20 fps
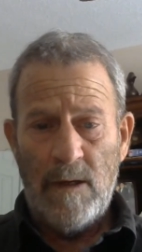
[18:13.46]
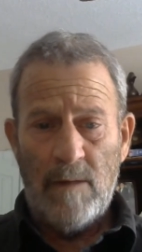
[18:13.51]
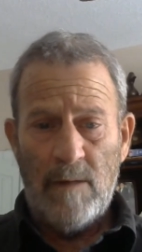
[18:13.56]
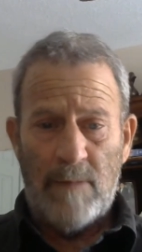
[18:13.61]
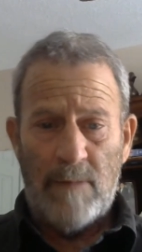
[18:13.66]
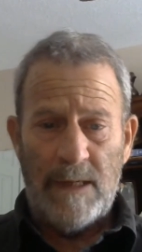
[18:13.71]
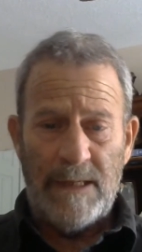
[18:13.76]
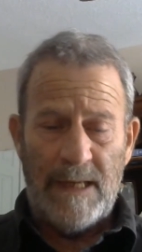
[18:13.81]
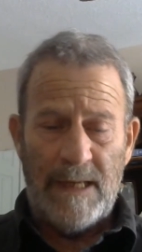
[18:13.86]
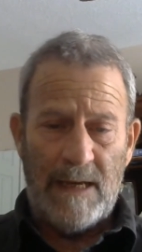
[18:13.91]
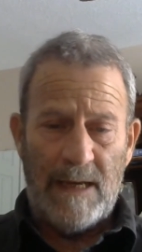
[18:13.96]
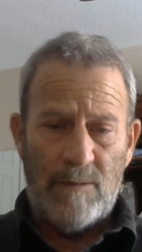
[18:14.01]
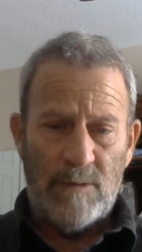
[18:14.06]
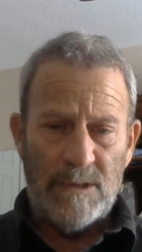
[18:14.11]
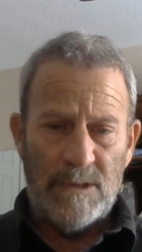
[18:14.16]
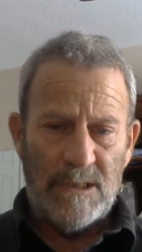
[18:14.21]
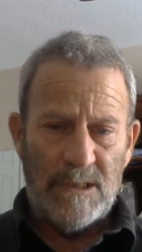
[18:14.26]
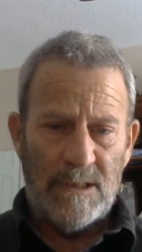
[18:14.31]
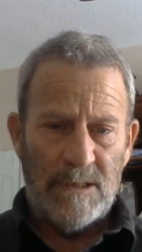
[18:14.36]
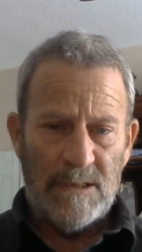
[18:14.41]
My dad
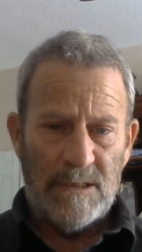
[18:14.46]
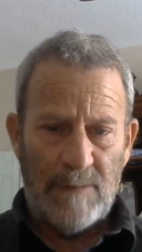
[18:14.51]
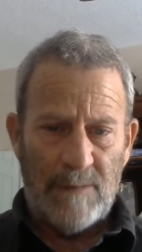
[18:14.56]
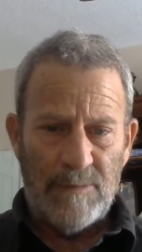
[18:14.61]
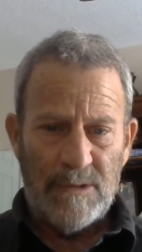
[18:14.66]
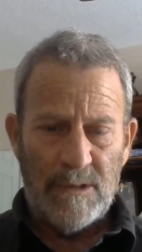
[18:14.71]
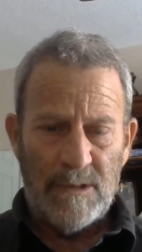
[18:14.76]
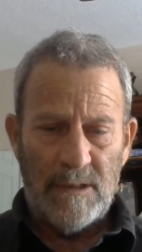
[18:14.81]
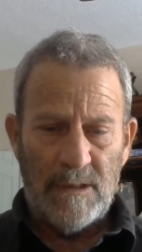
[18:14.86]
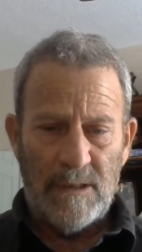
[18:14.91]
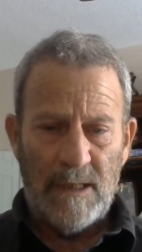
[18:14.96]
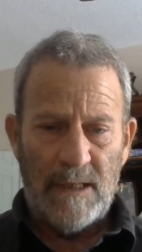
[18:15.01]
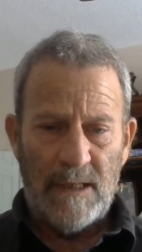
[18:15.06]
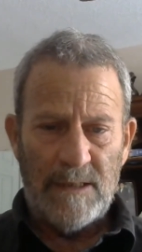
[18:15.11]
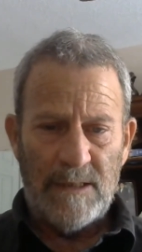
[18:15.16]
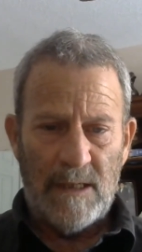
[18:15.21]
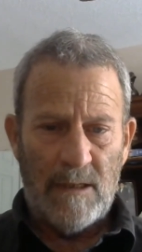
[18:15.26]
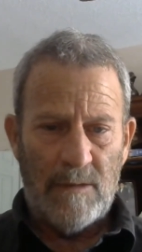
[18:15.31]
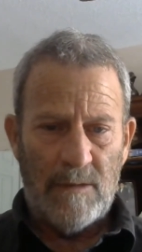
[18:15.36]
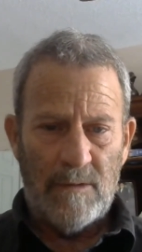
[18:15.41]
was exception in that
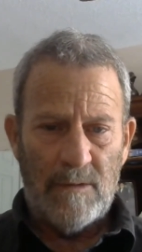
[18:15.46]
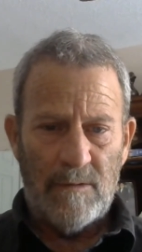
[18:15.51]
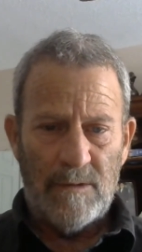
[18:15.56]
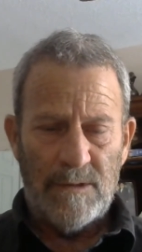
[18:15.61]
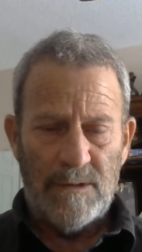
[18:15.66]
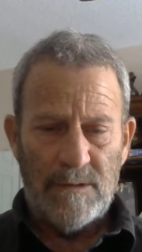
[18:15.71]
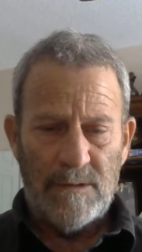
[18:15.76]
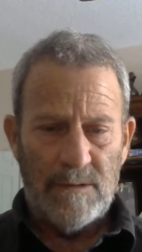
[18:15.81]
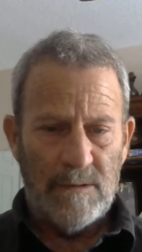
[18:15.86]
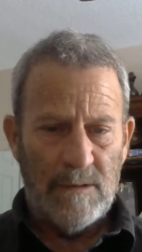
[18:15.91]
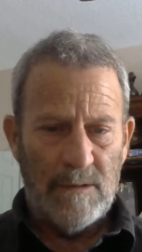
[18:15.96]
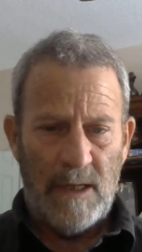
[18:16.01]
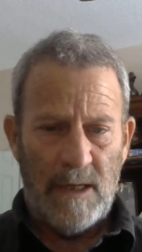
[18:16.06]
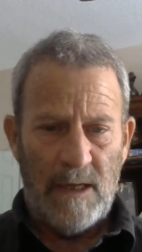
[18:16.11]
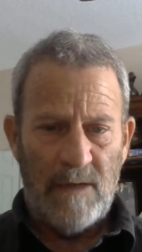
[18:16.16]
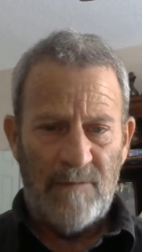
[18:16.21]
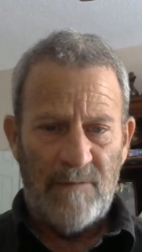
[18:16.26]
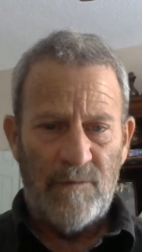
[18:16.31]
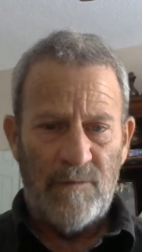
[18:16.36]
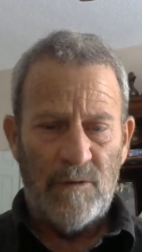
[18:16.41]
town. There was a
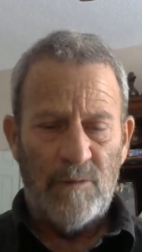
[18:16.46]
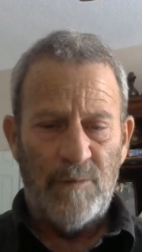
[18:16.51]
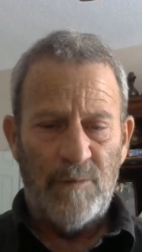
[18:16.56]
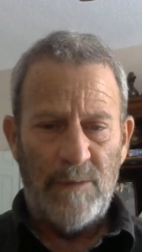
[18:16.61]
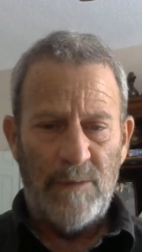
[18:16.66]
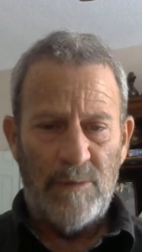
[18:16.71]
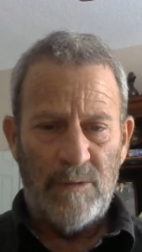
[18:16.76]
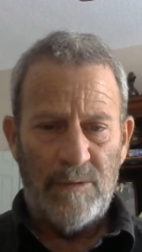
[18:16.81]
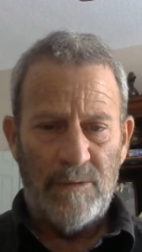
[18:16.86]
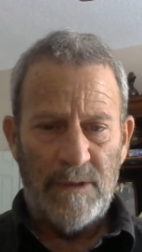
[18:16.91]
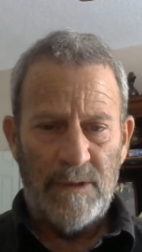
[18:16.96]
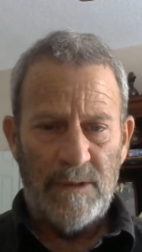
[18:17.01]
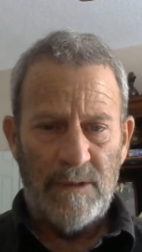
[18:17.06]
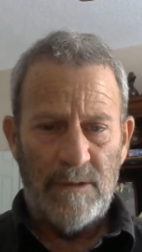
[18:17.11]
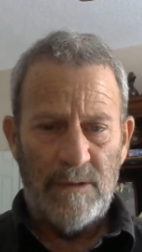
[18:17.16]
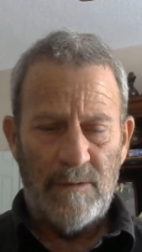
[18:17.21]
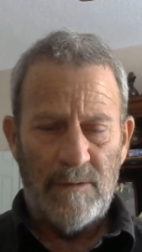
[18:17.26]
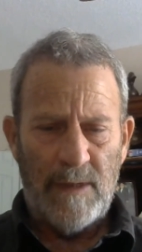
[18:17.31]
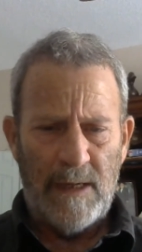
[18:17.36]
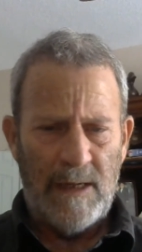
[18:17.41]
handful of people who didn't
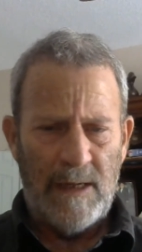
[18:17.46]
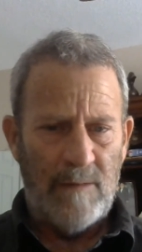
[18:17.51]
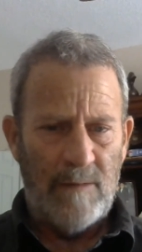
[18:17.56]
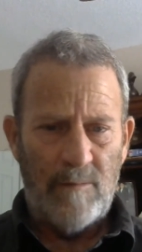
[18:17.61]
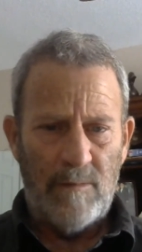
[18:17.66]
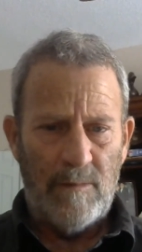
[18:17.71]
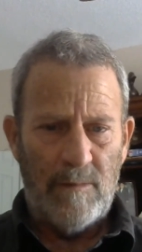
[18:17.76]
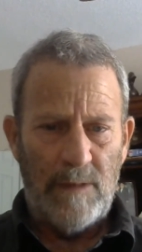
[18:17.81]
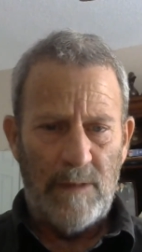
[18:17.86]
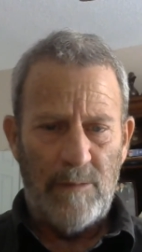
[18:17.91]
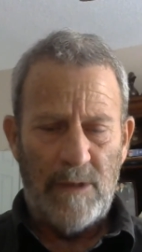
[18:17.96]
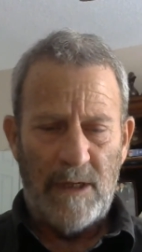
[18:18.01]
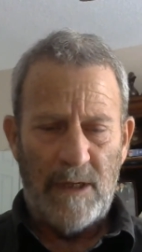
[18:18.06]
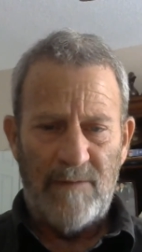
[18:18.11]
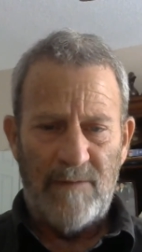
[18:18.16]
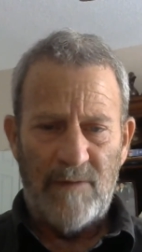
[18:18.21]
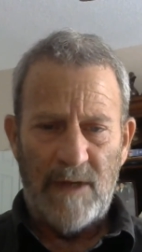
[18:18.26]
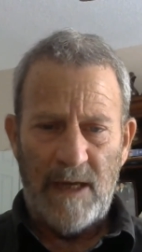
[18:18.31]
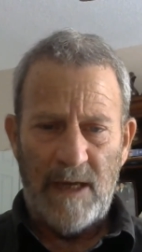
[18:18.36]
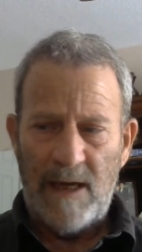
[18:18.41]
do that. Maybe not
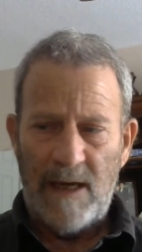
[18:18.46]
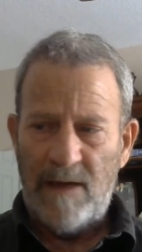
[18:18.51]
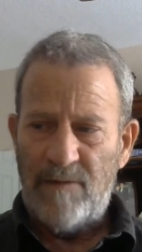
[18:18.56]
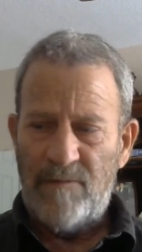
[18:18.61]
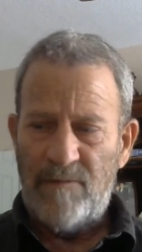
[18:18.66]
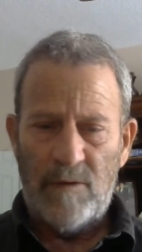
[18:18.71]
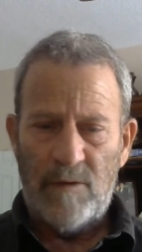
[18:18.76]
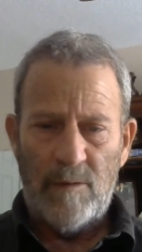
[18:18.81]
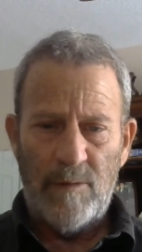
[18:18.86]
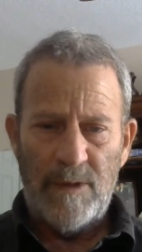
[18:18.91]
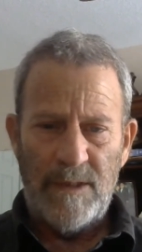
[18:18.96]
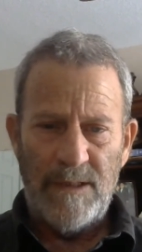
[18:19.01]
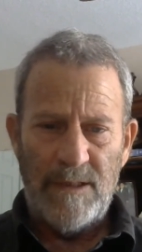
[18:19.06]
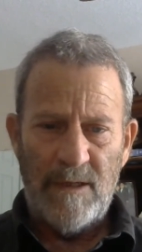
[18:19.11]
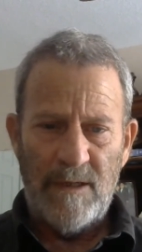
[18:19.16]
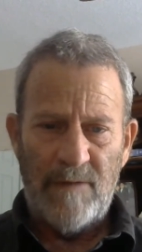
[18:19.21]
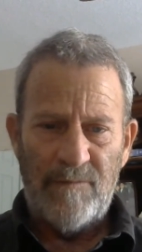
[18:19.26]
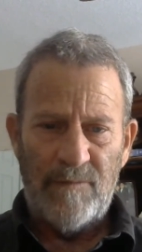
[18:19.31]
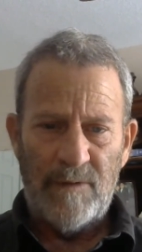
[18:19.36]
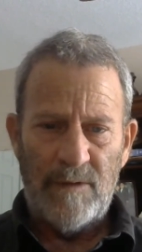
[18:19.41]
even a handful, but he
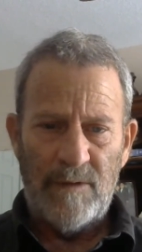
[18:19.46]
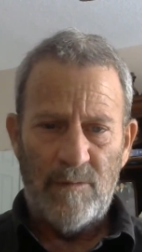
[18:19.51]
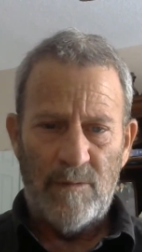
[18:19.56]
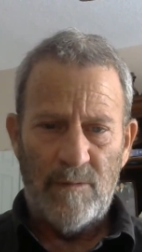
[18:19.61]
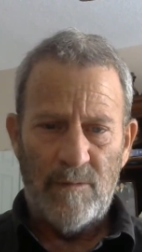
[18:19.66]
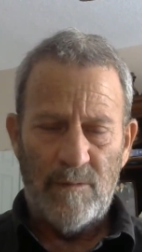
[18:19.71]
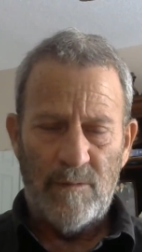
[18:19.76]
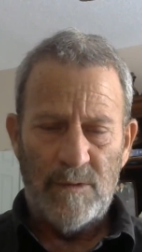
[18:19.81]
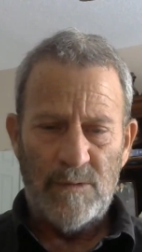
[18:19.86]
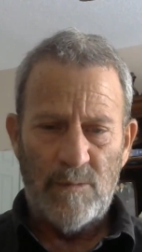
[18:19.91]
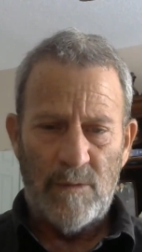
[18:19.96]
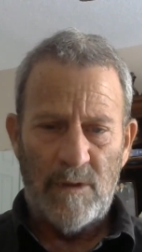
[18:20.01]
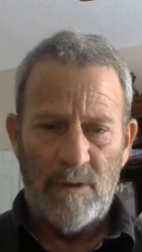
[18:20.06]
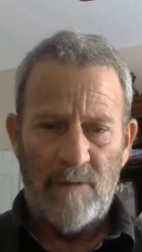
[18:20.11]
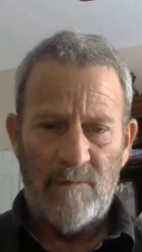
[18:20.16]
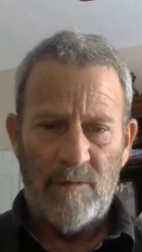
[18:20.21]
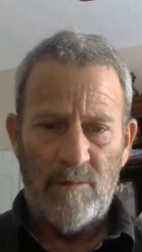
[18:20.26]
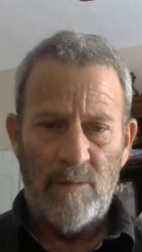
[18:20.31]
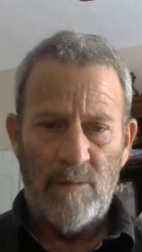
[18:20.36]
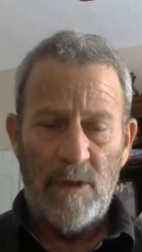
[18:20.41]
definitely w- was one
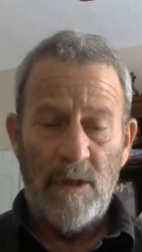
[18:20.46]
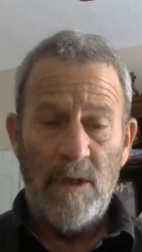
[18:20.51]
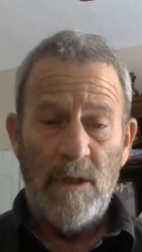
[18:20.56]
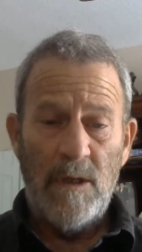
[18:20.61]
of them.